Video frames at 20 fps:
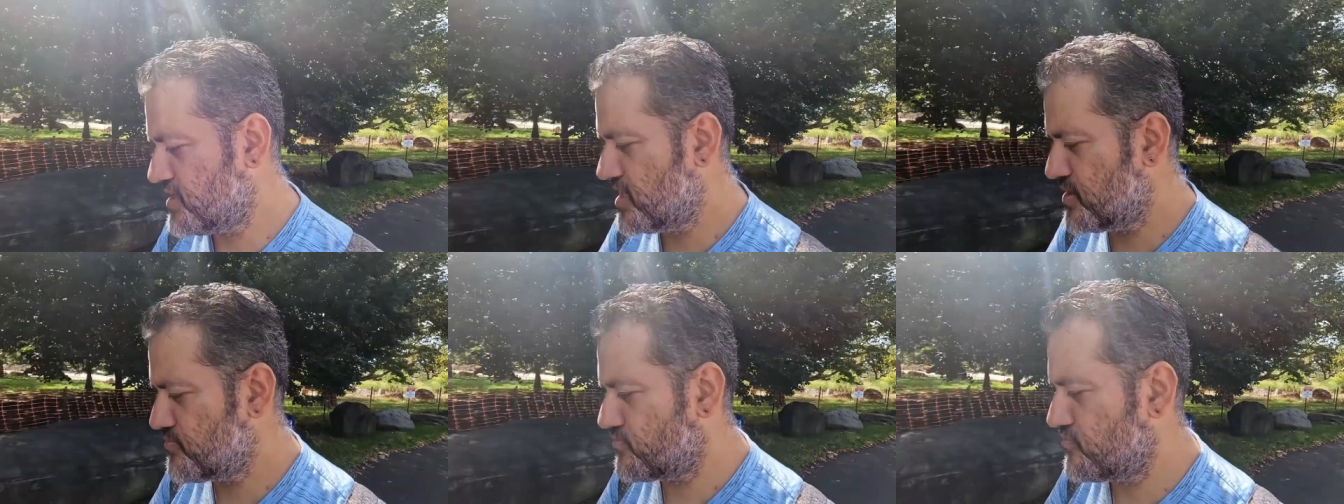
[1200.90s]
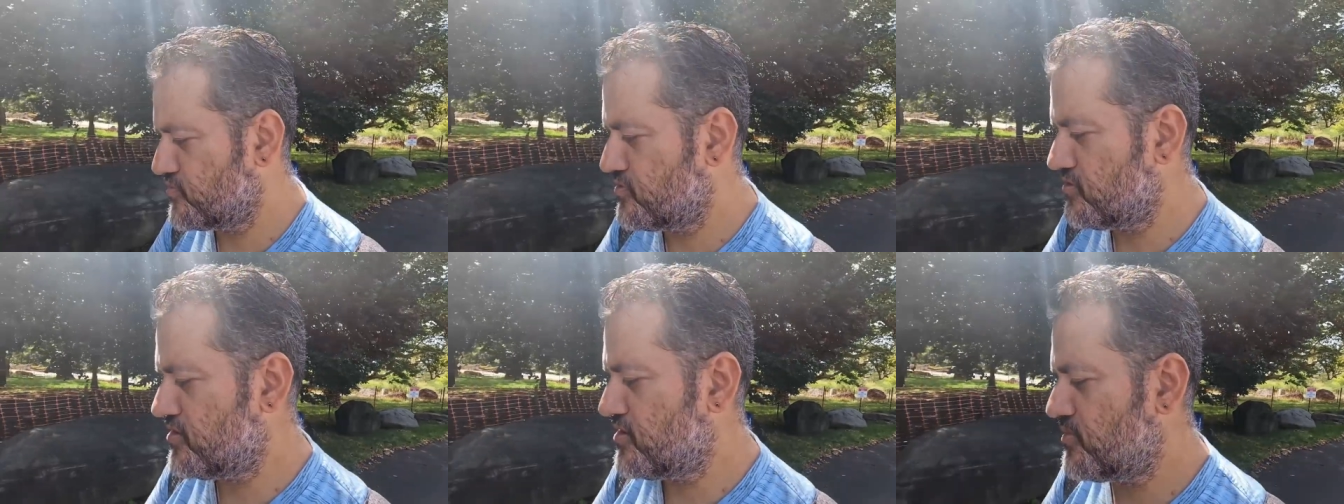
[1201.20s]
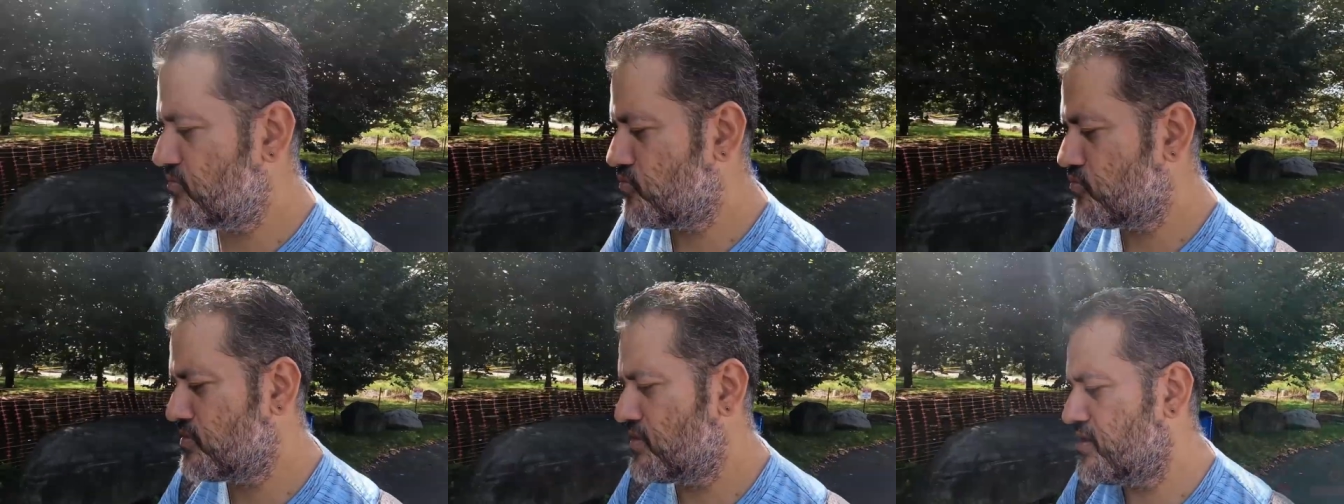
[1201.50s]
the game. There
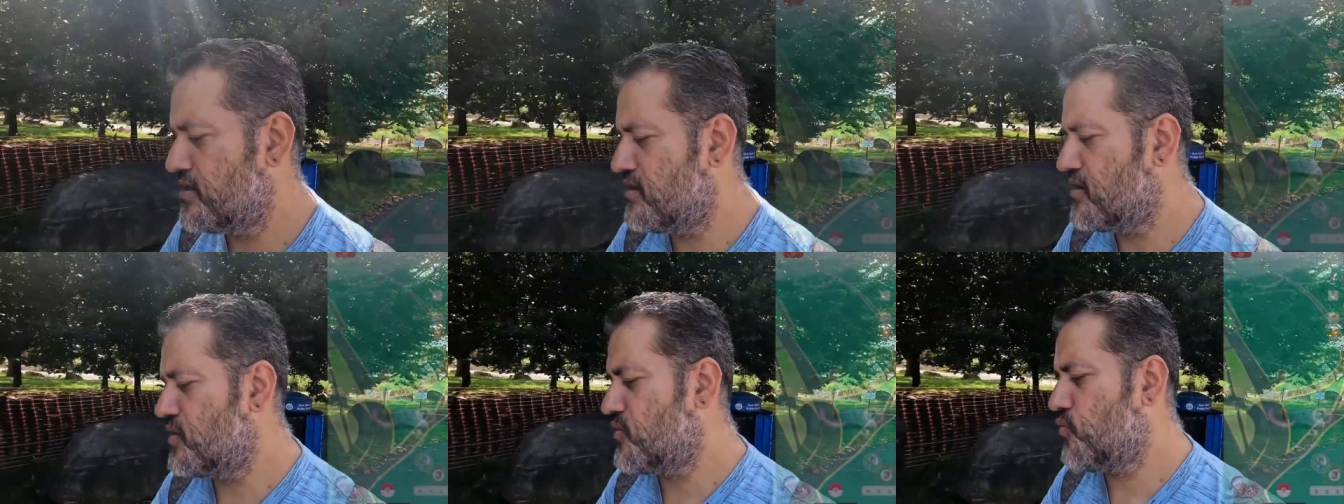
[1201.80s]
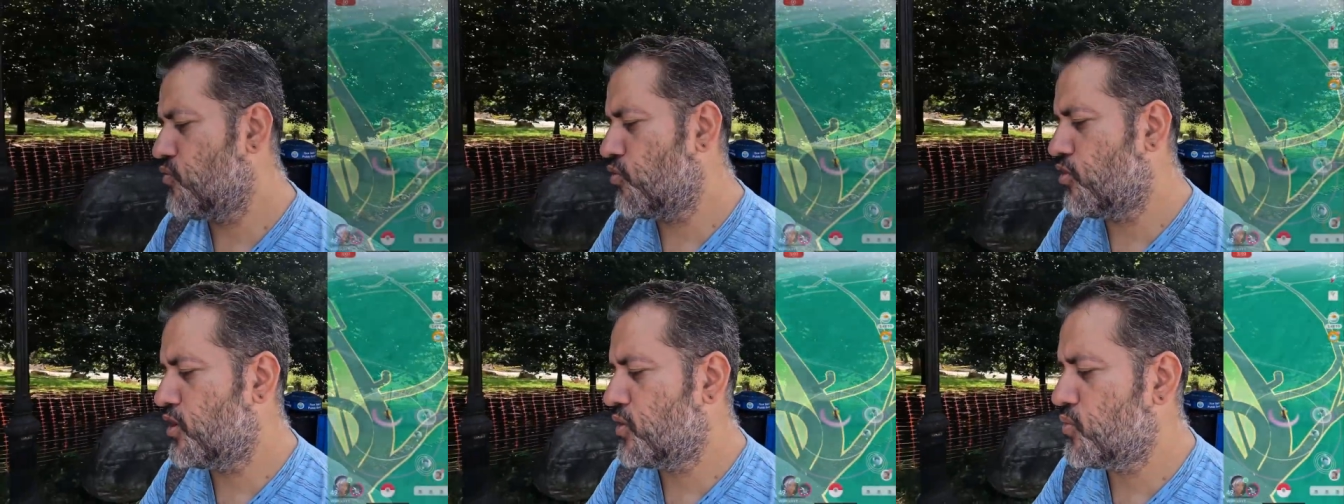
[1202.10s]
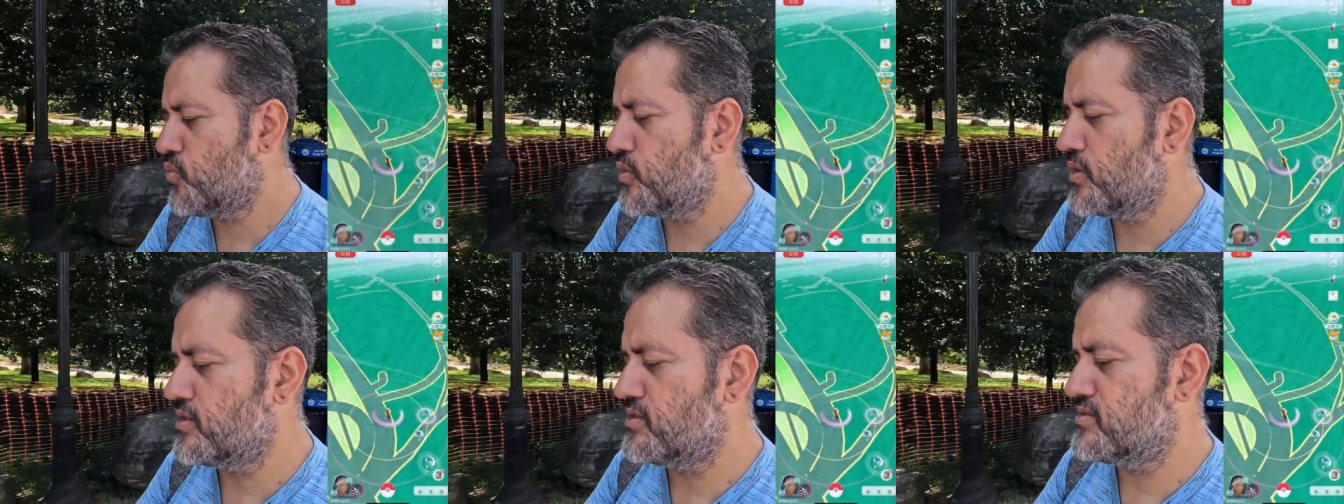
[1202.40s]
are, there are
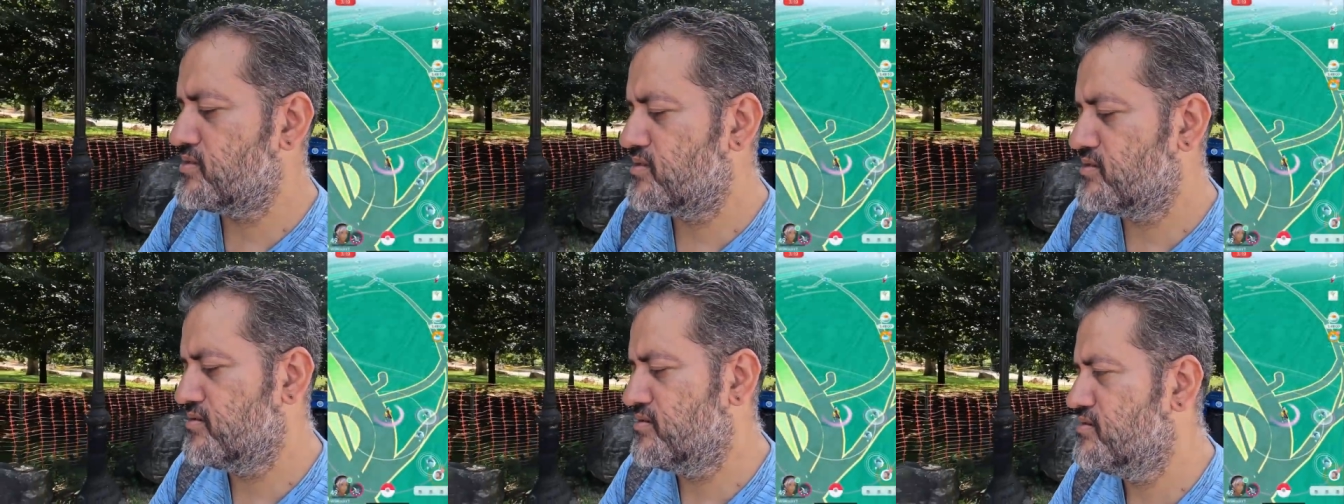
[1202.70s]
walkways.